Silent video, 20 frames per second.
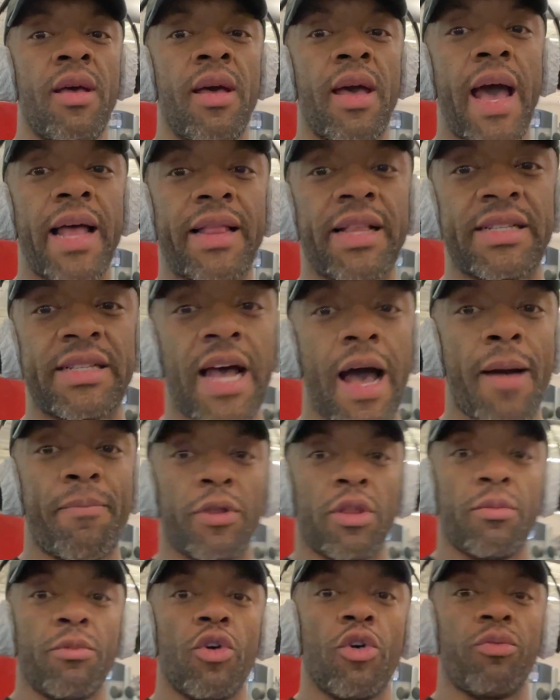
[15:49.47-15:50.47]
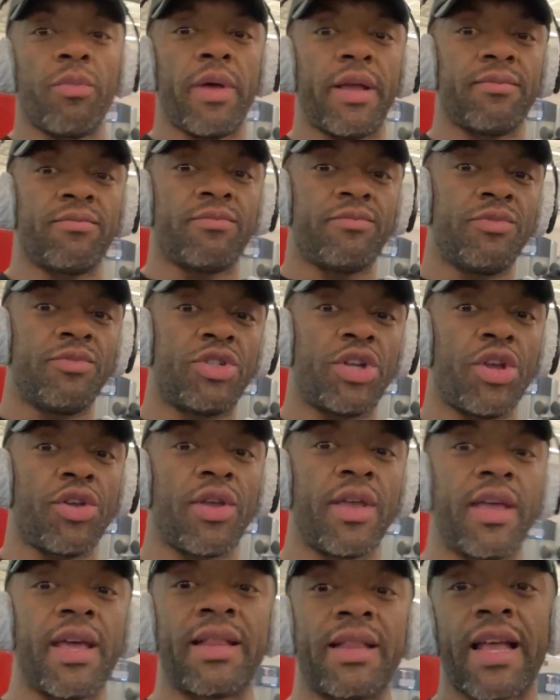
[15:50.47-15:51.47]
at the top of the movement, so you
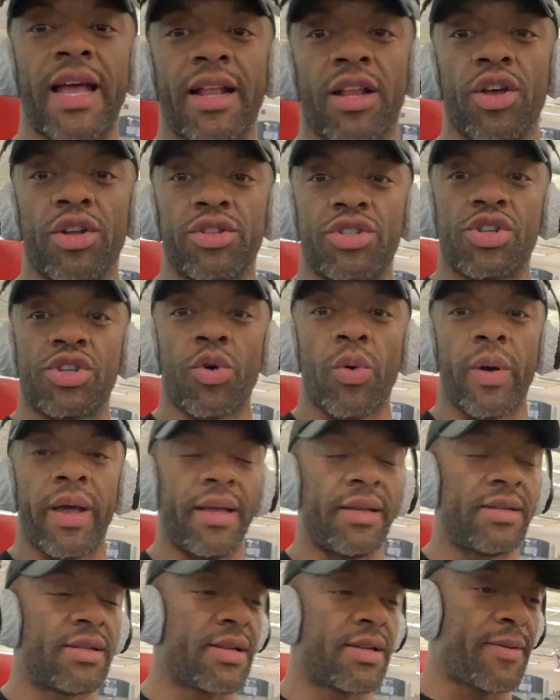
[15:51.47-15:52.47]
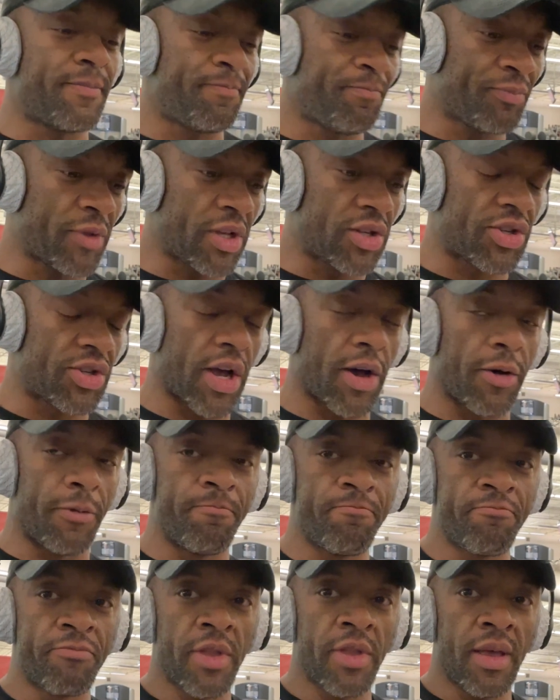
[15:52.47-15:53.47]
can get that good squeeze. So
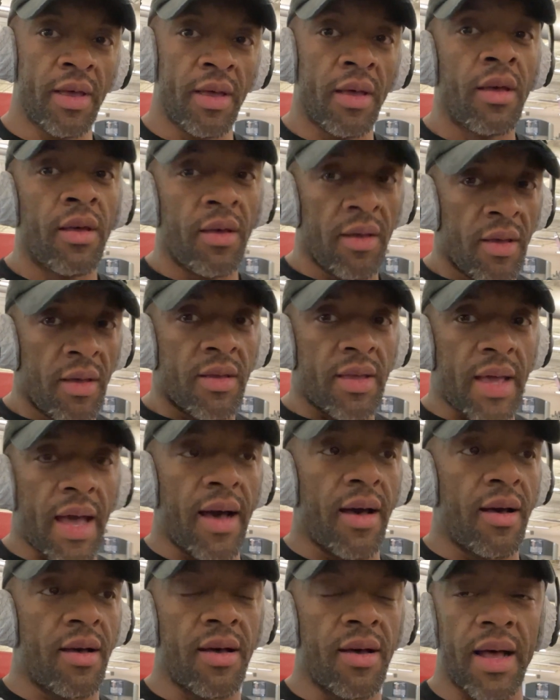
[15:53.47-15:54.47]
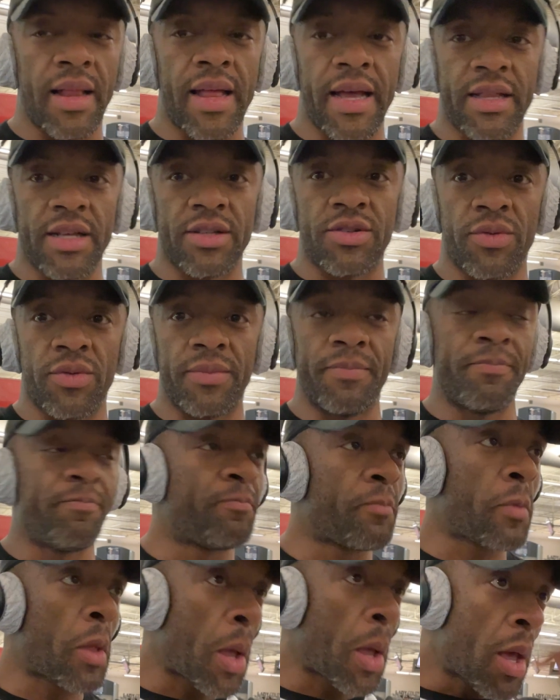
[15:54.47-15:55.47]
yeah, I like this one.
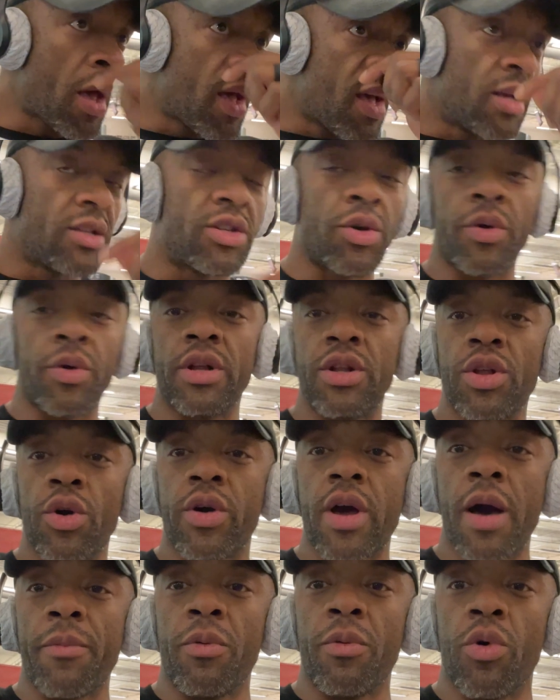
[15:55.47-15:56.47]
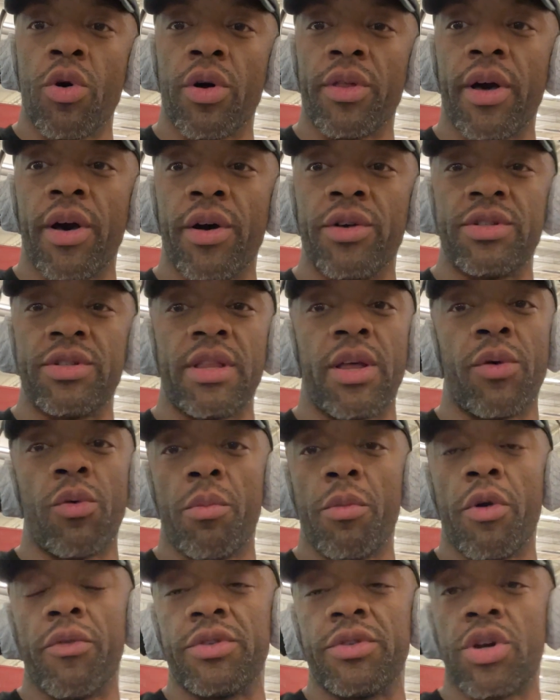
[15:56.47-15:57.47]
So we're gonna do a couple more of those, and then
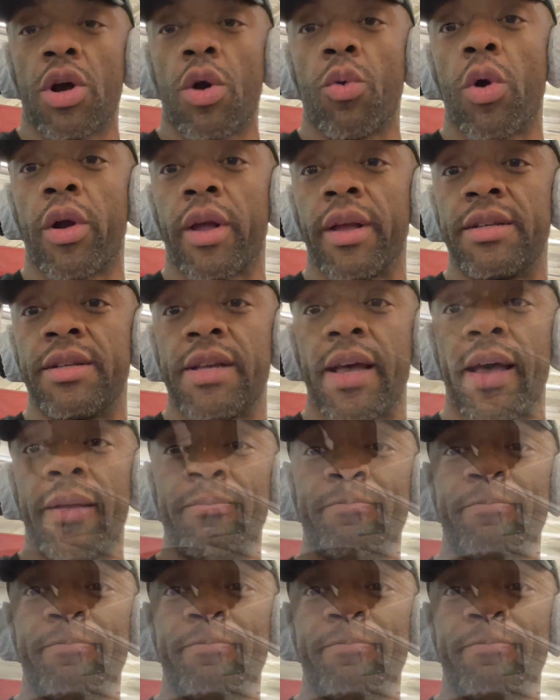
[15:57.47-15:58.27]
we'll move into our working set.